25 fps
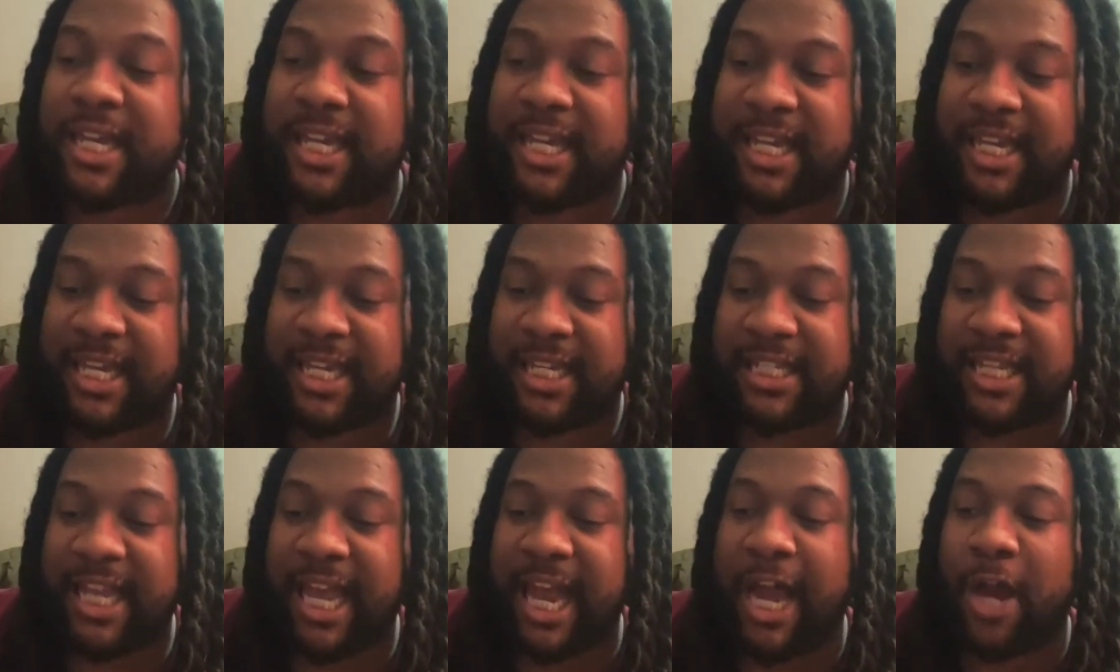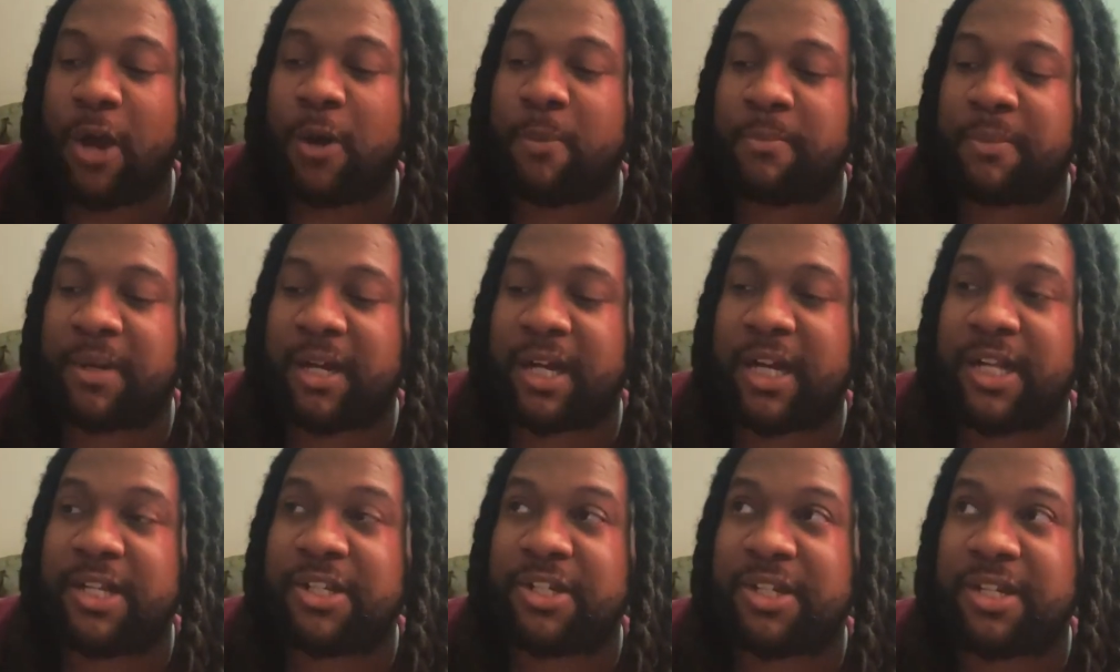is how
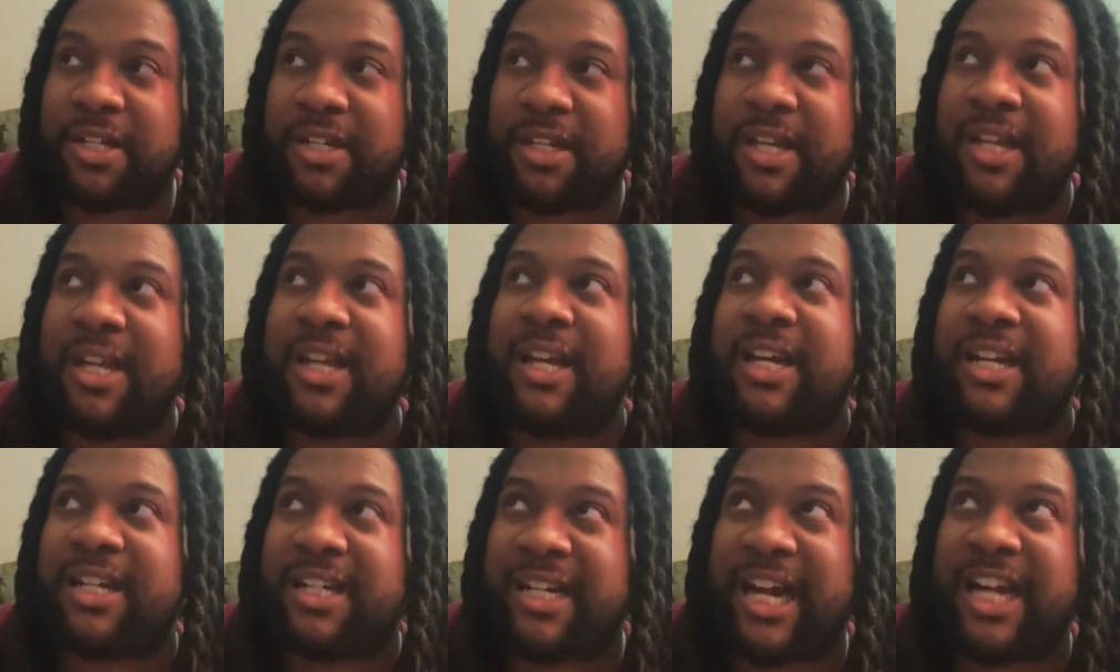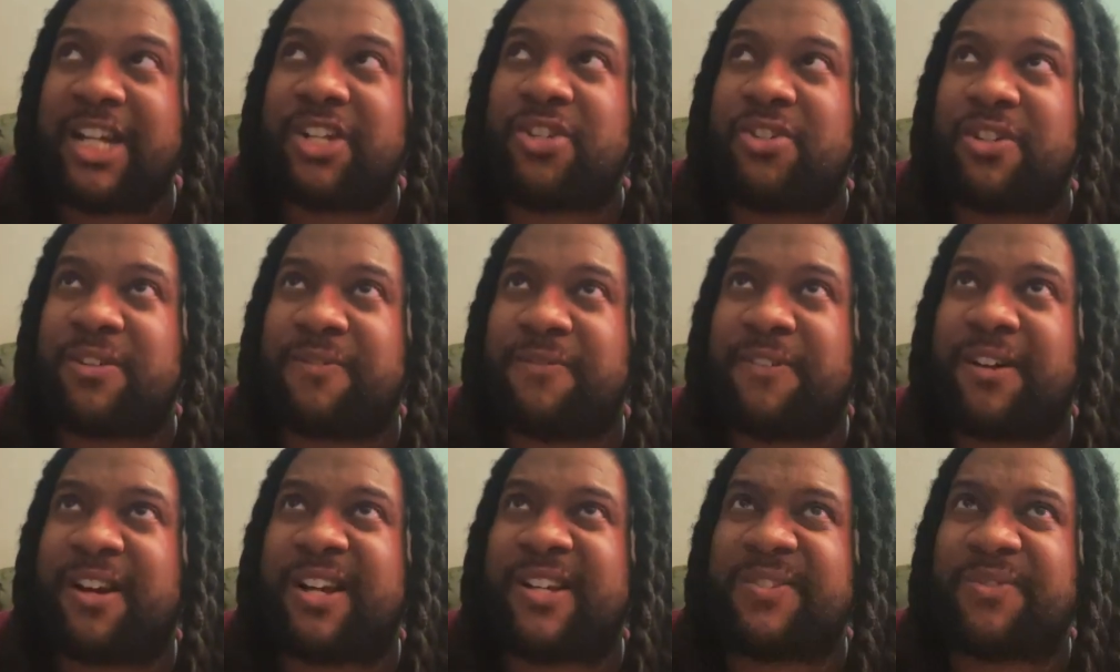much
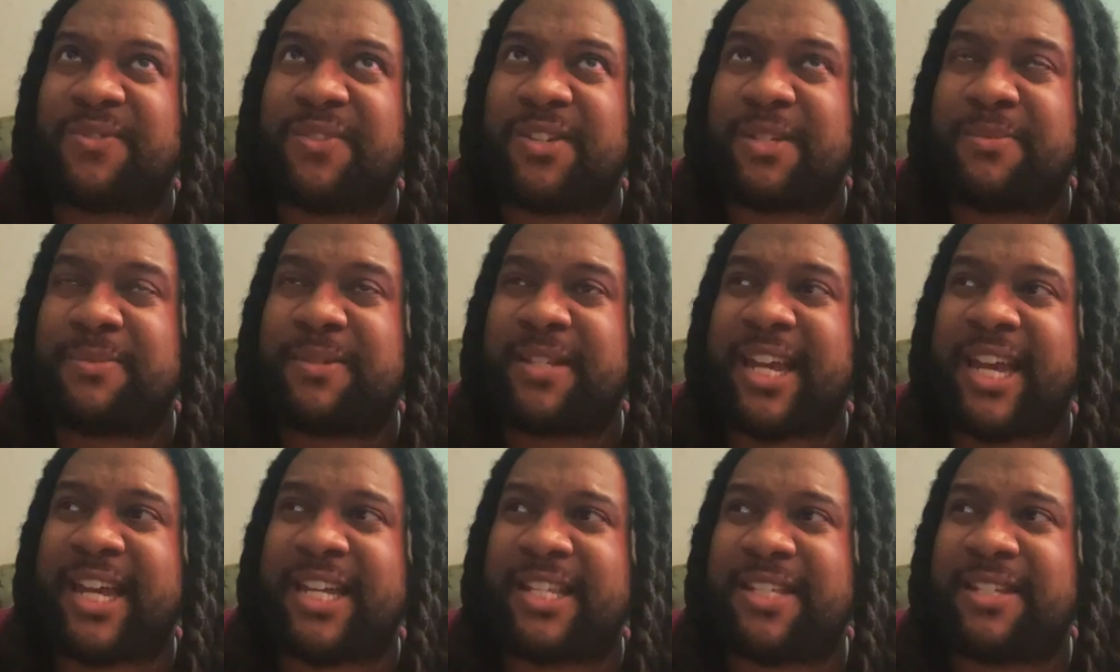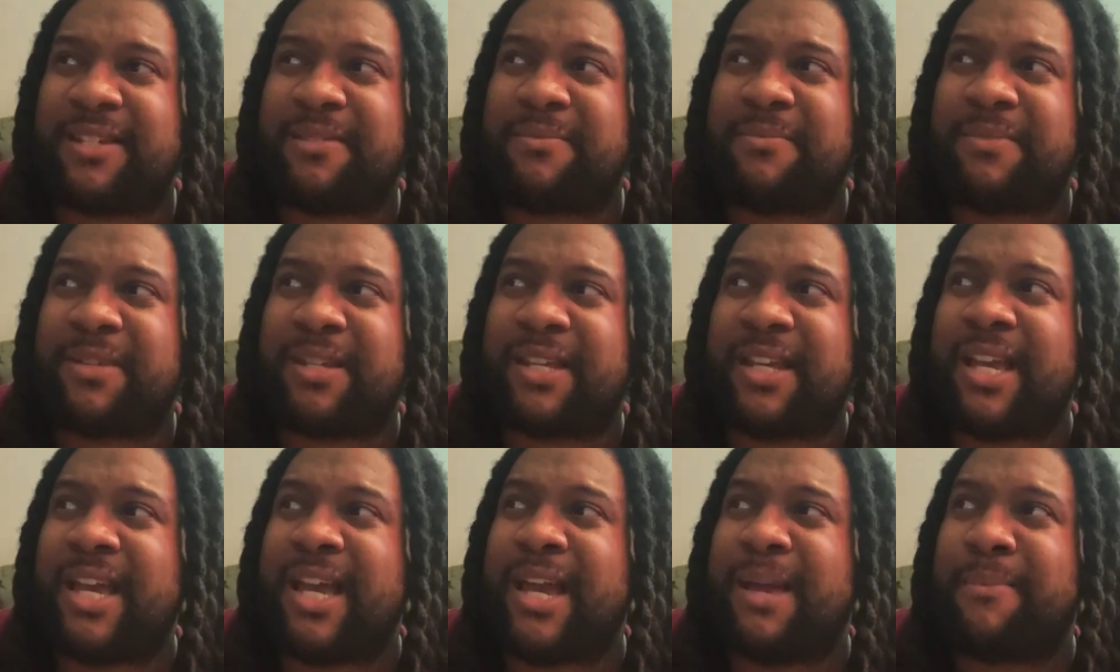nitrogen, phosphorus, potassium,
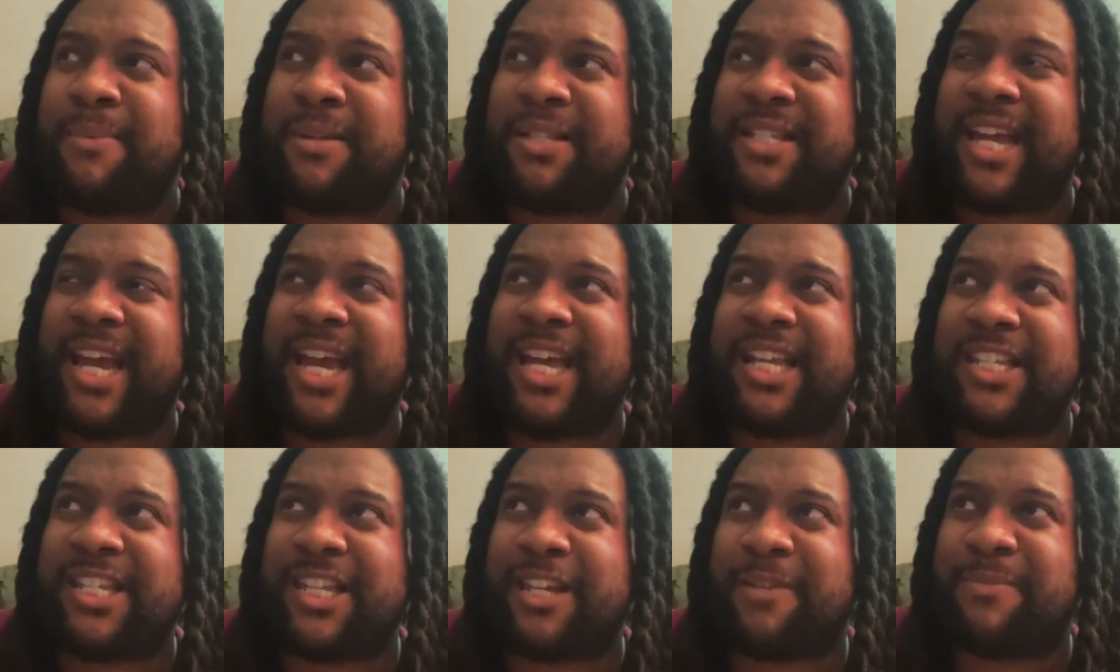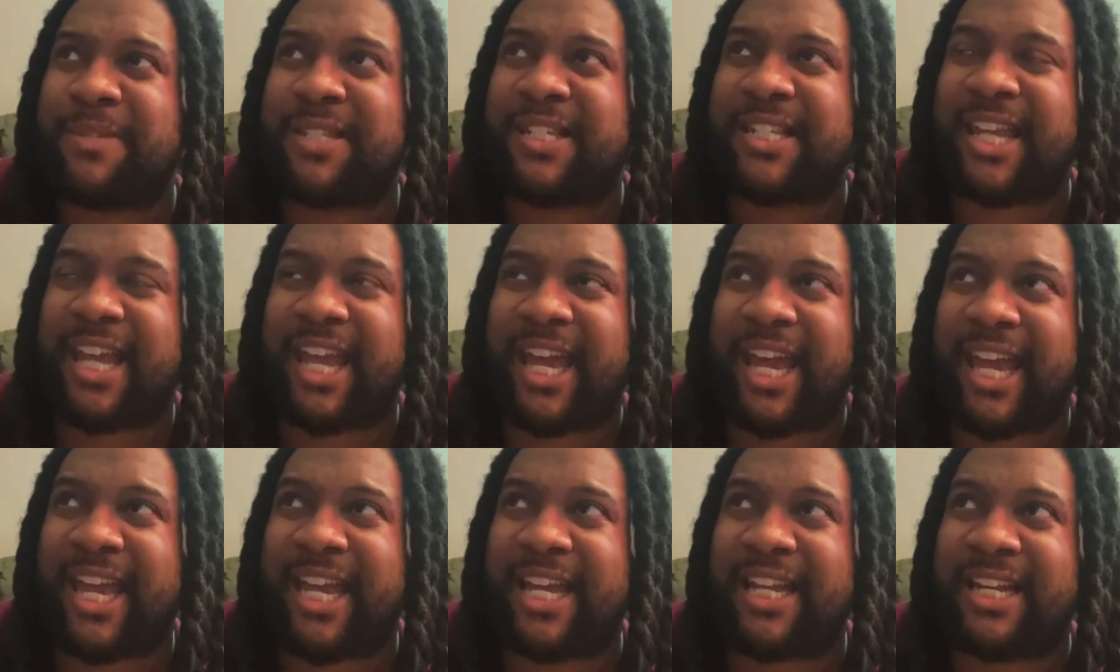Potassium is
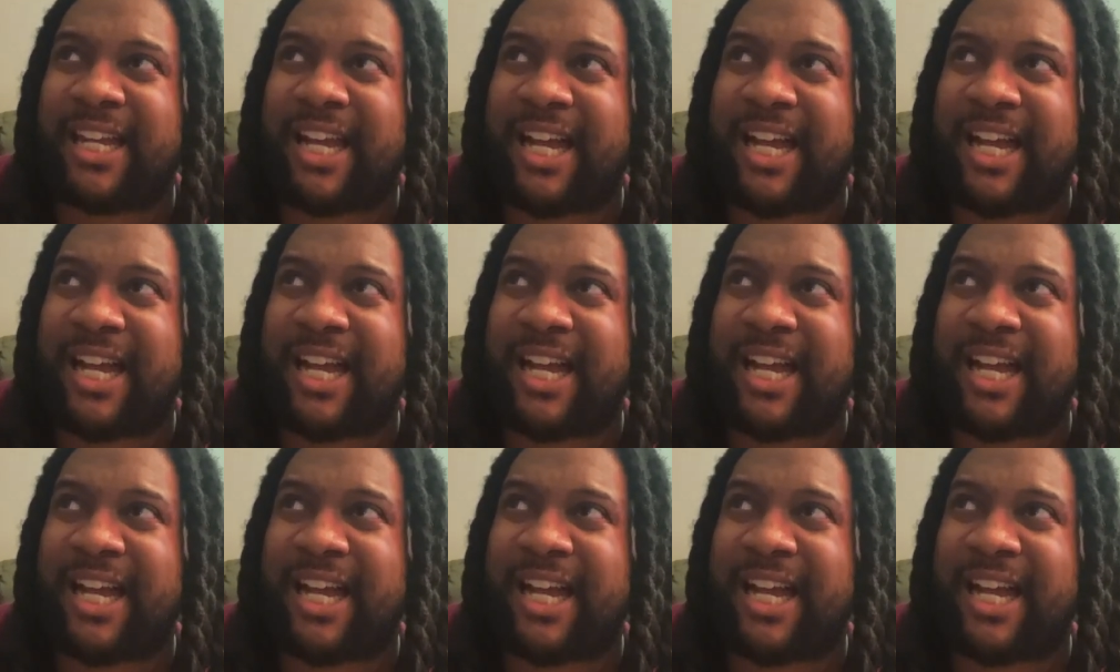K.